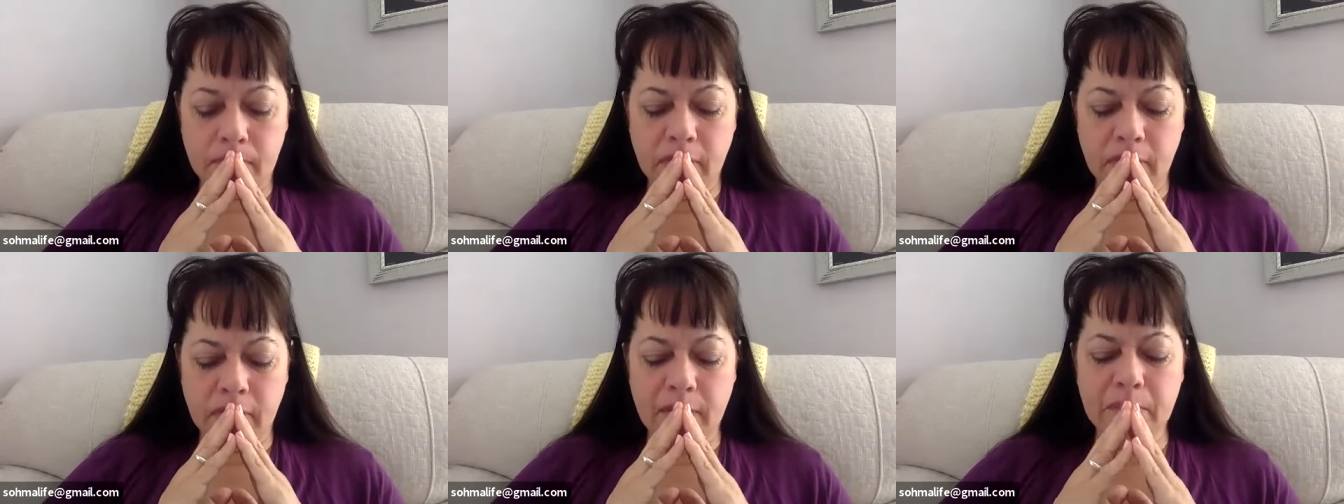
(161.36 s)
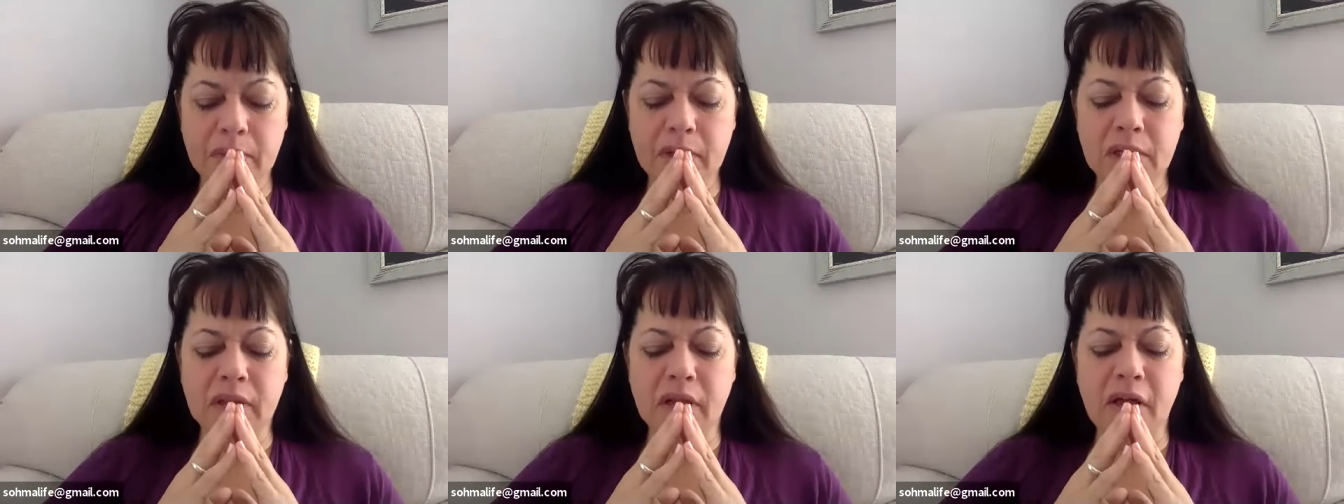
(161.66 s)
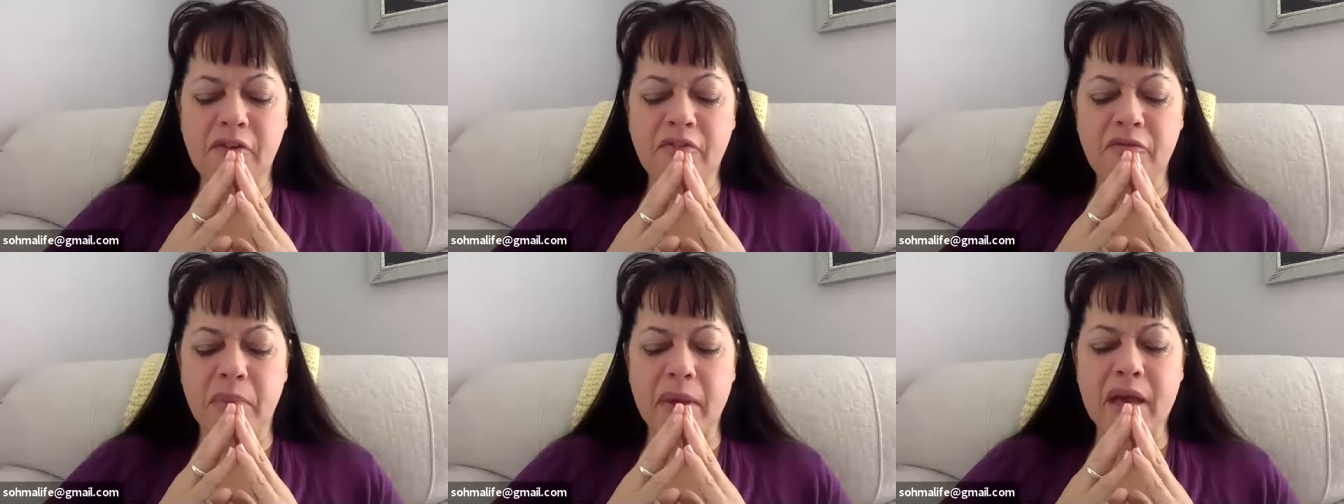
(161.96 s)
Let me
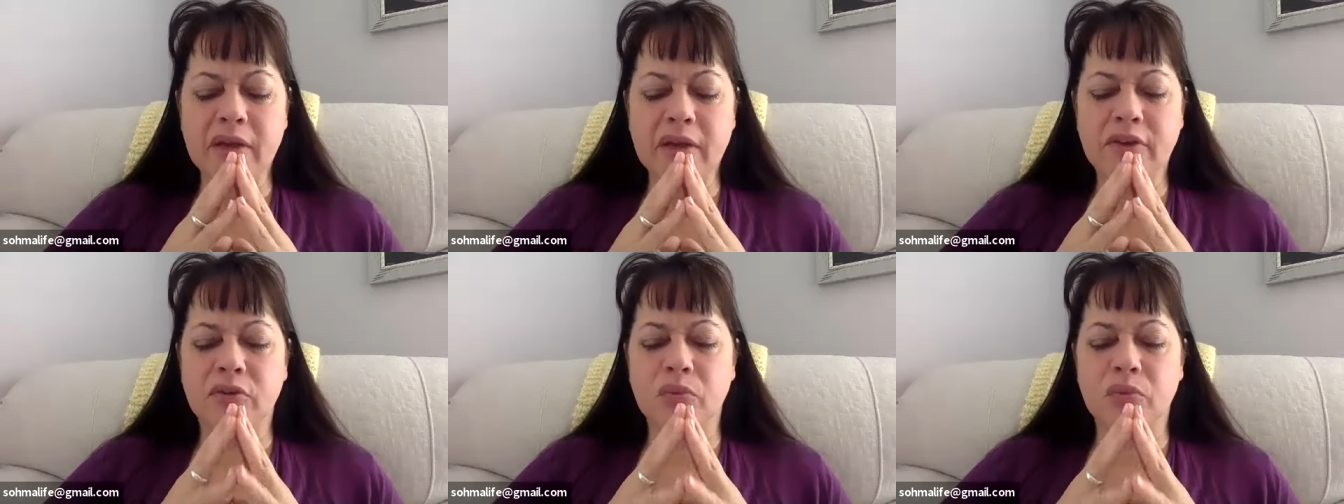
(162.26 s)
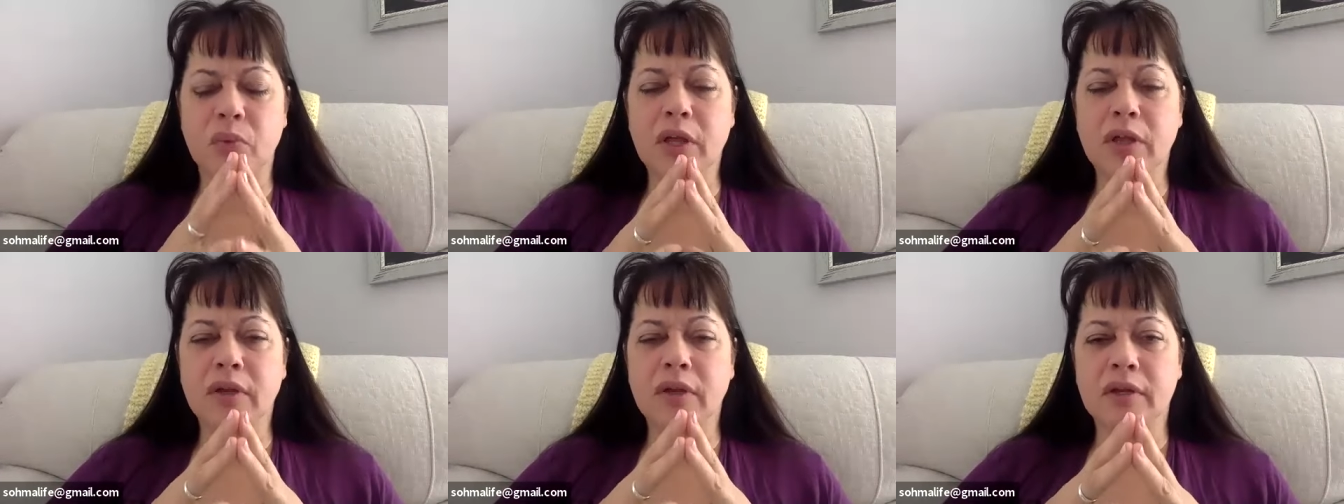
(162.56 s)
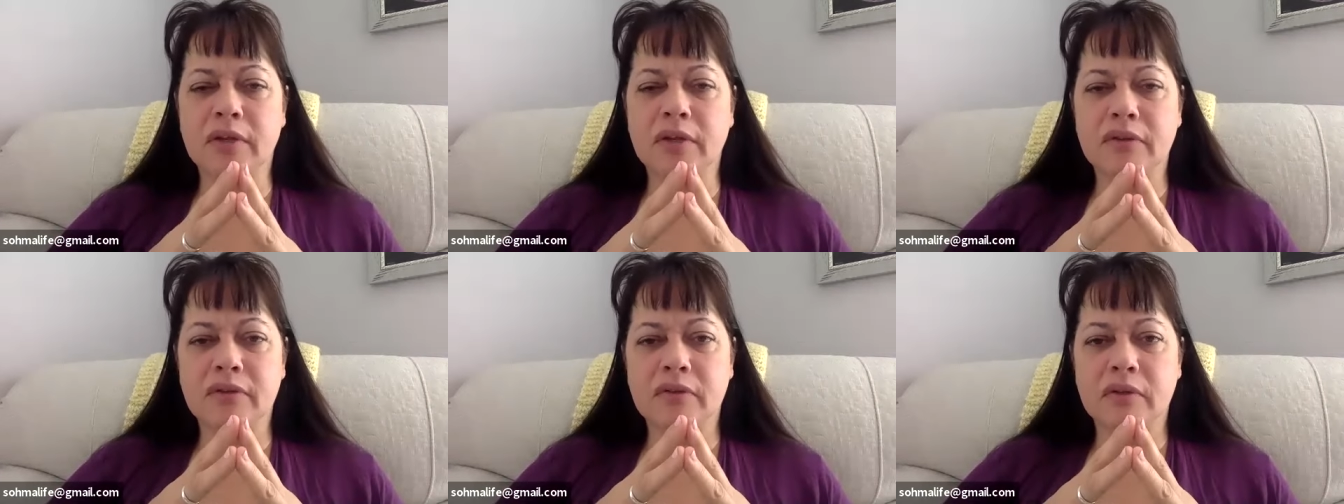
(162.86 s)
love back to
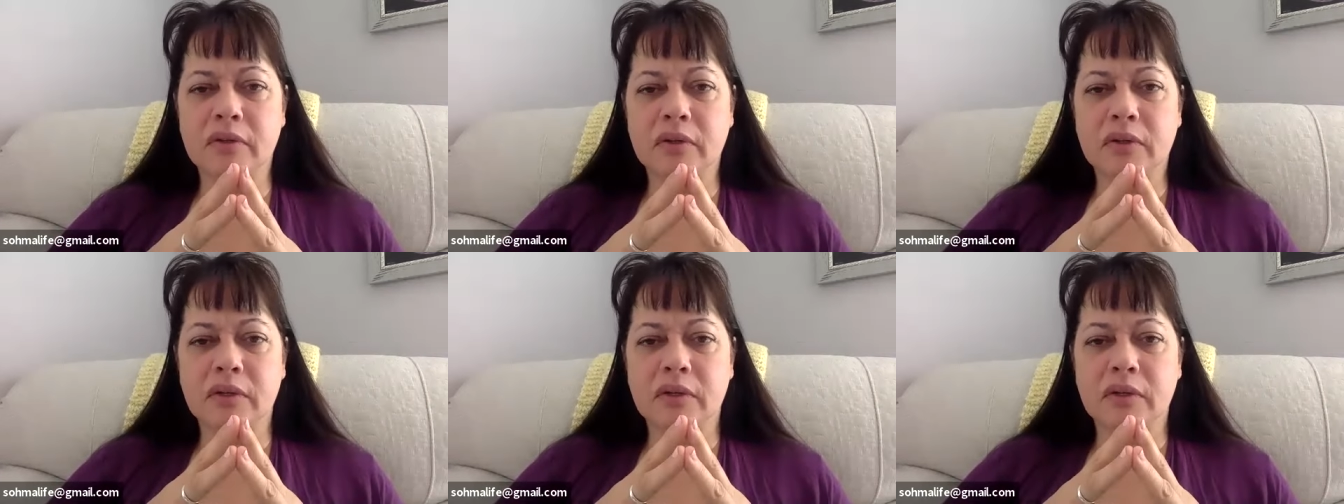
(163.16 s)
wellness,